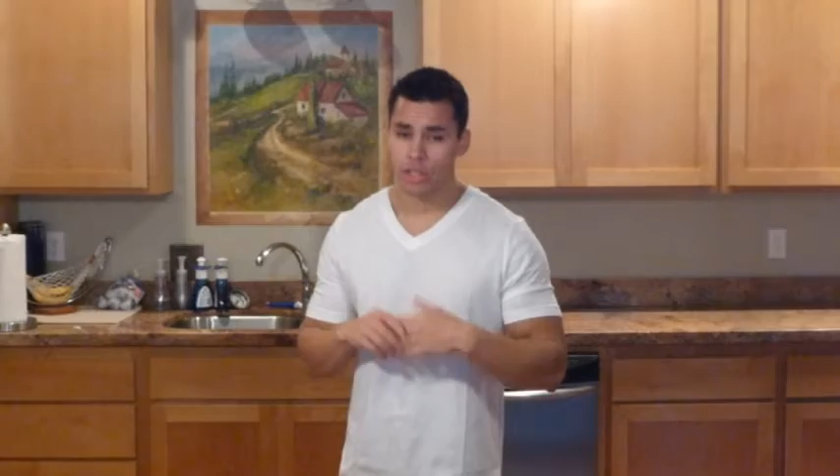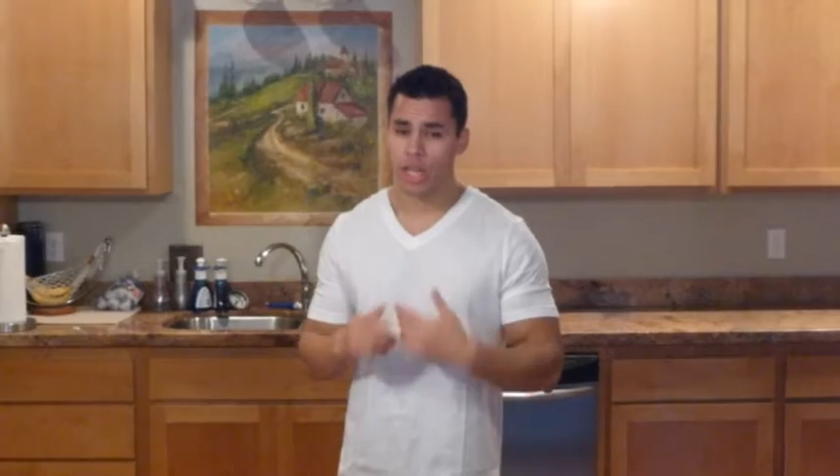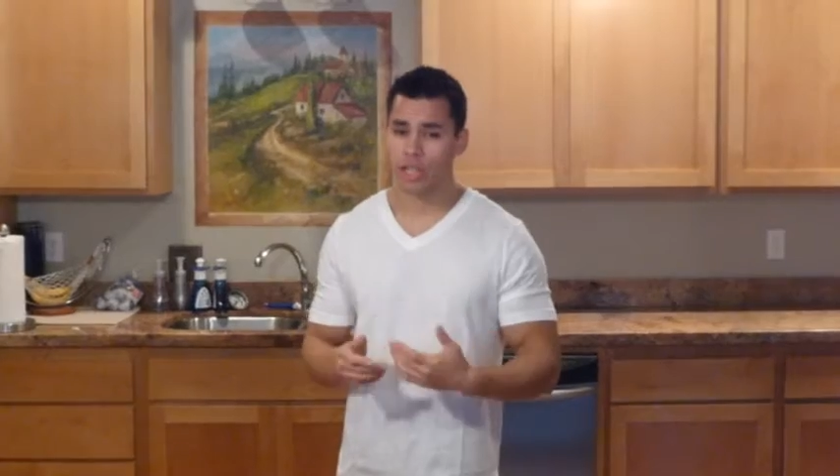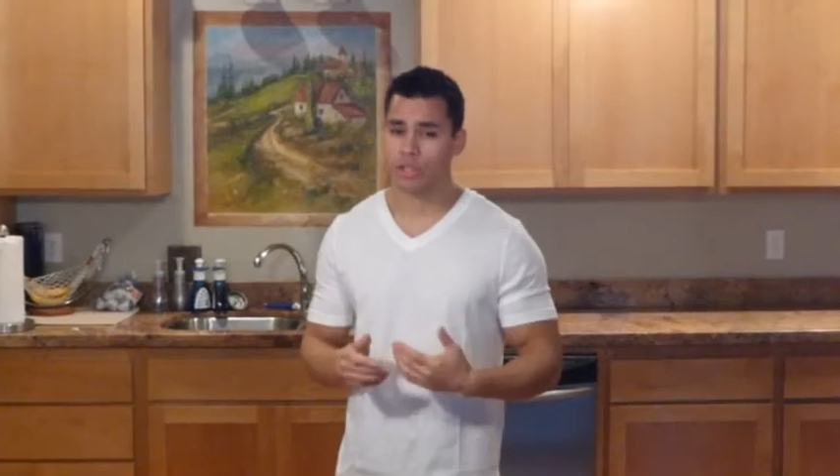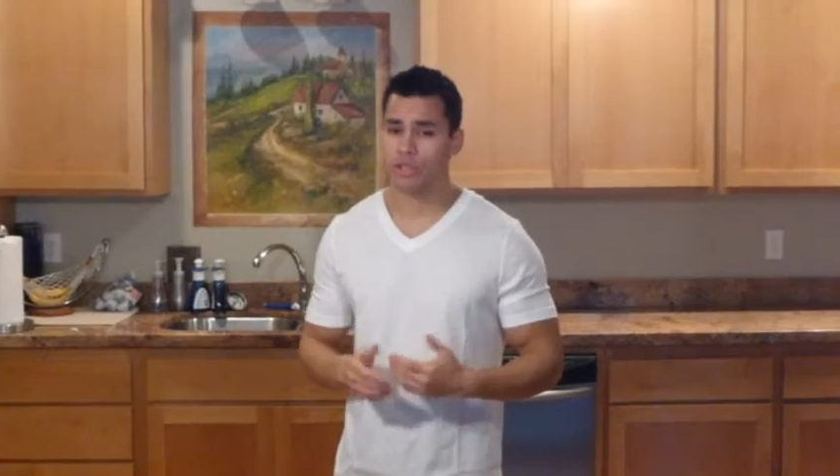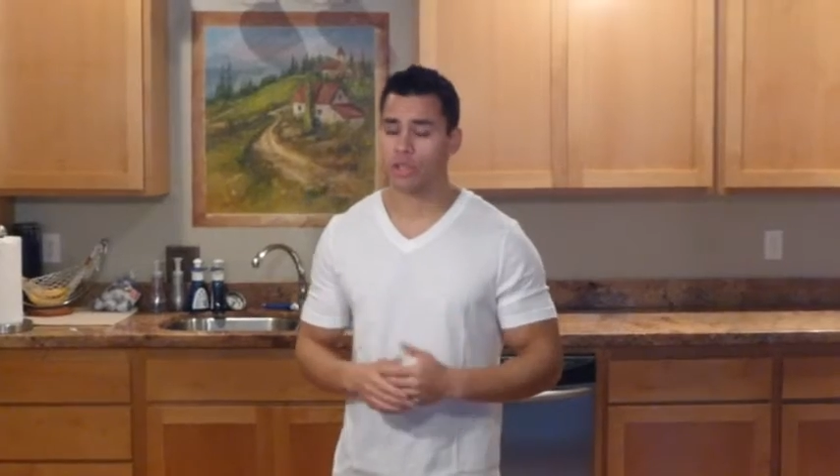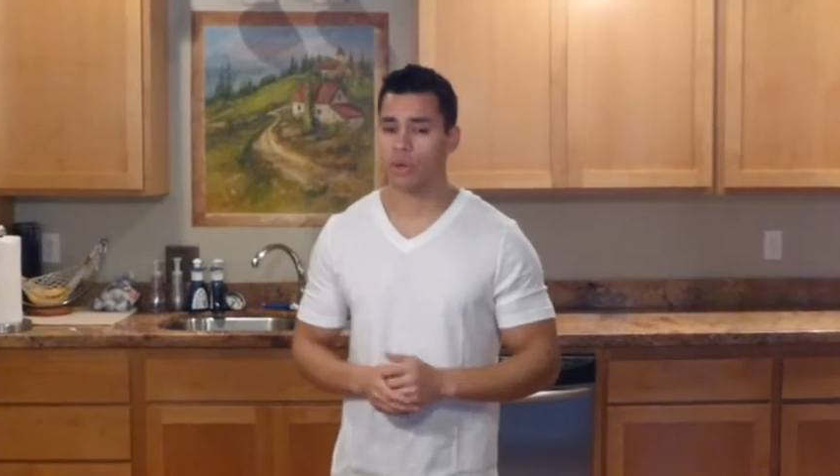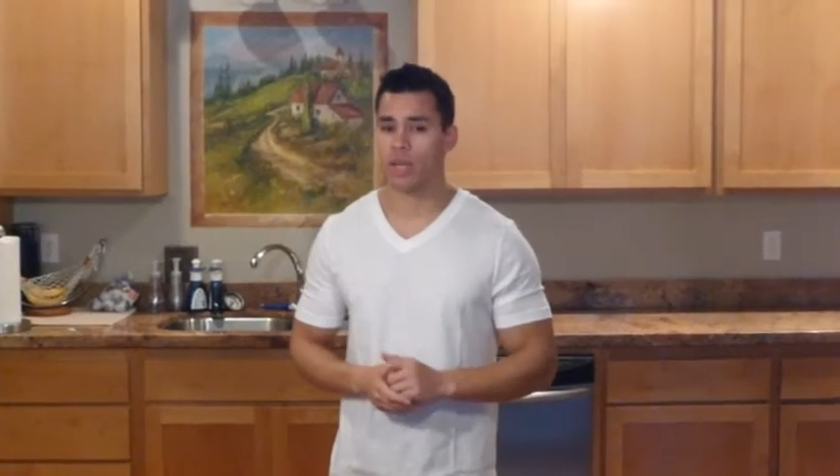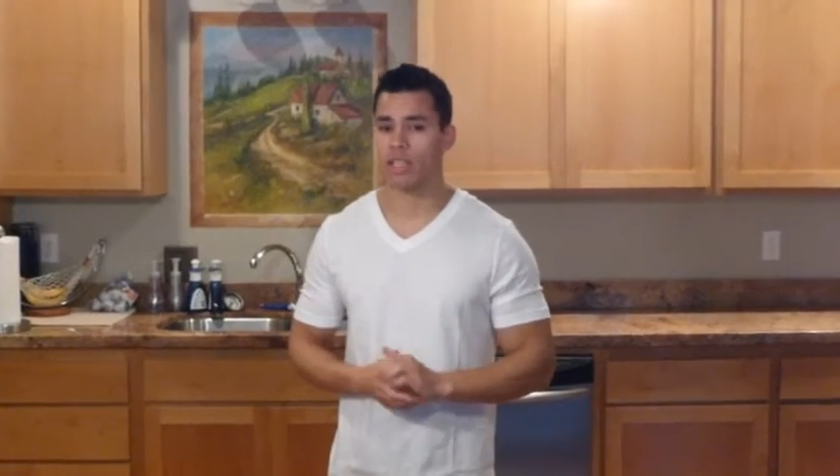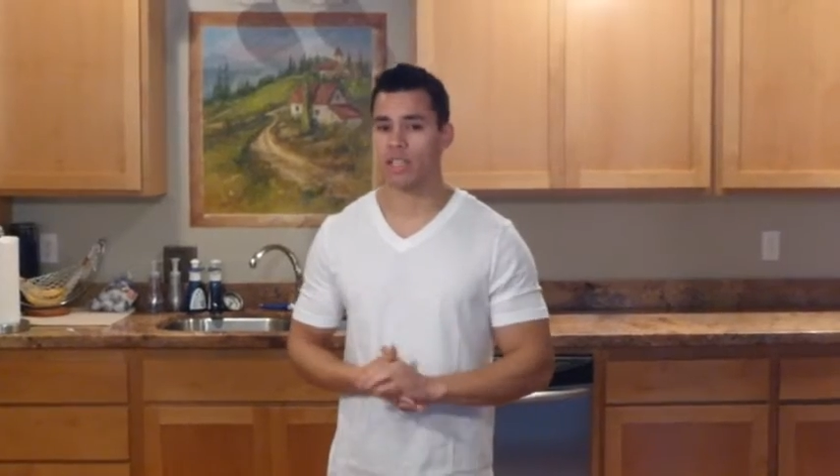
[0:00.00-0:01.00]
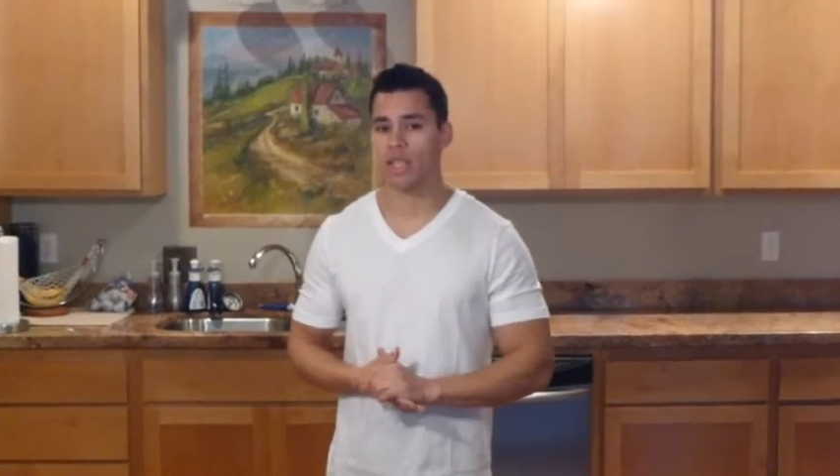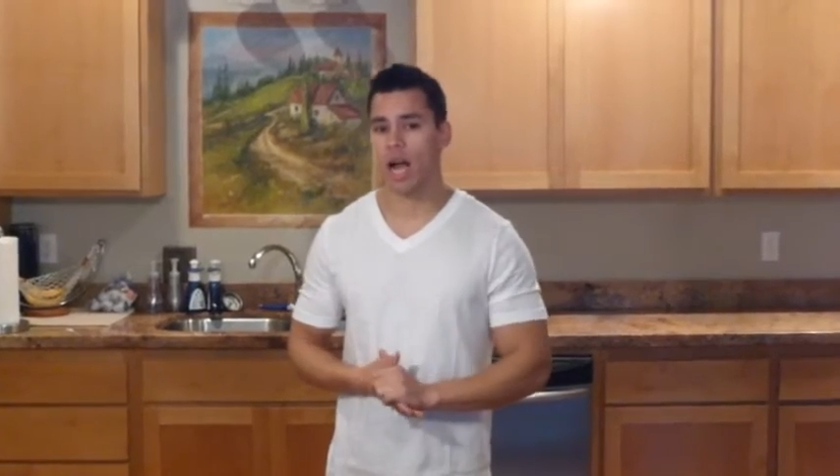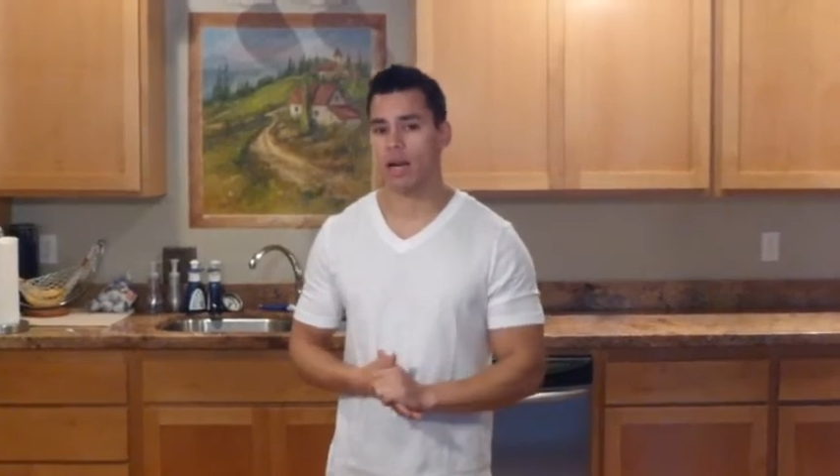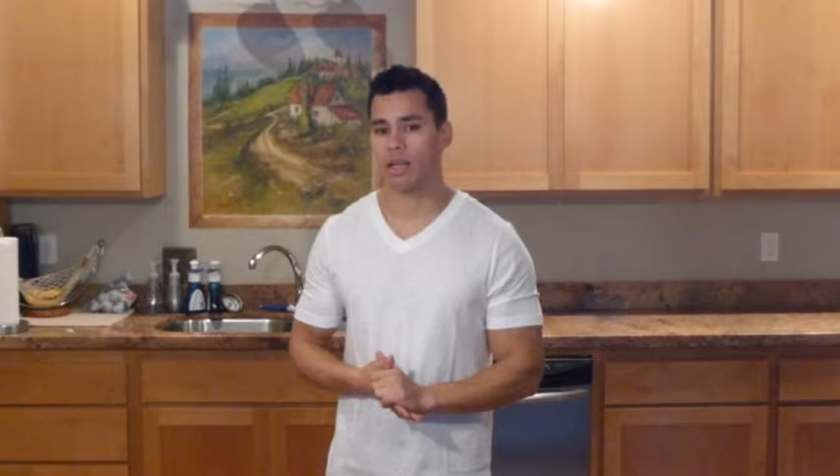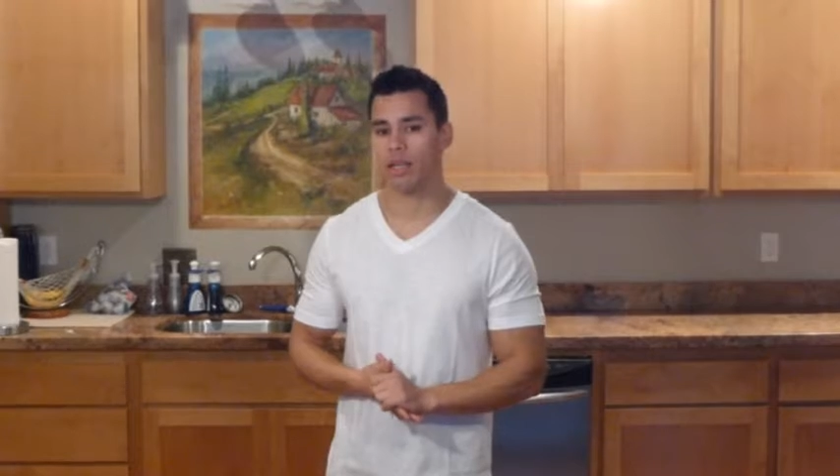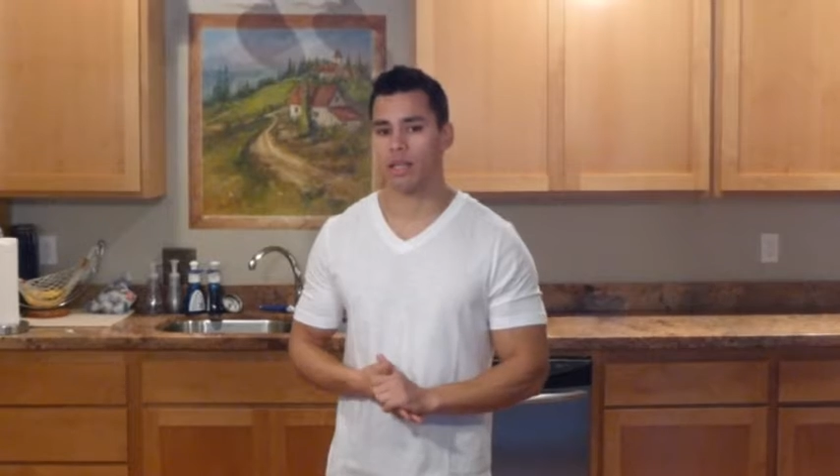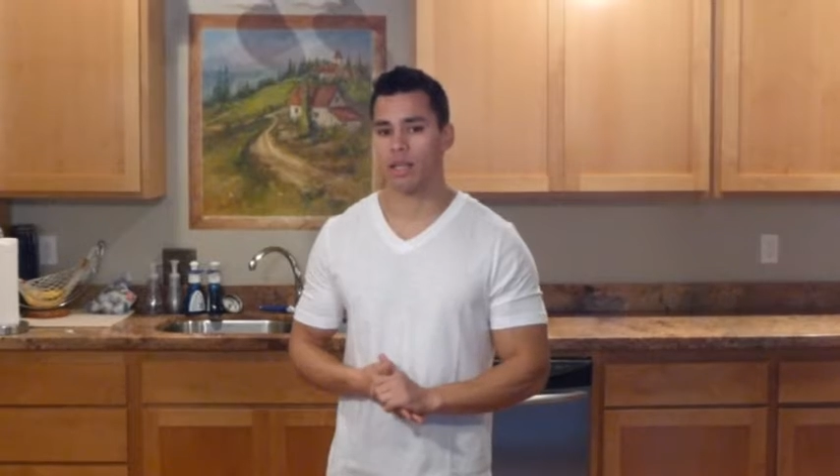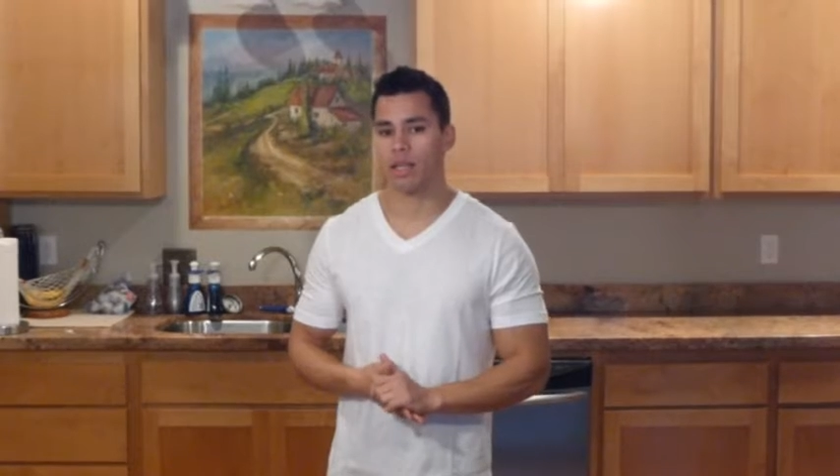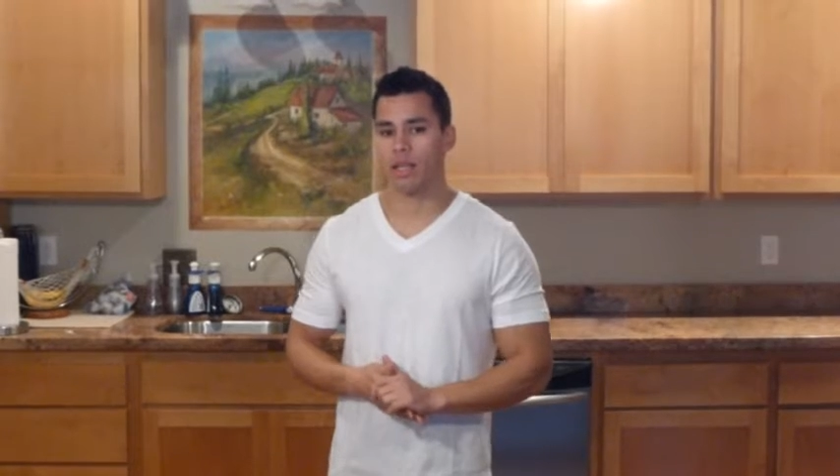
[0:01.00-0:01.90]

10 years ago when I started,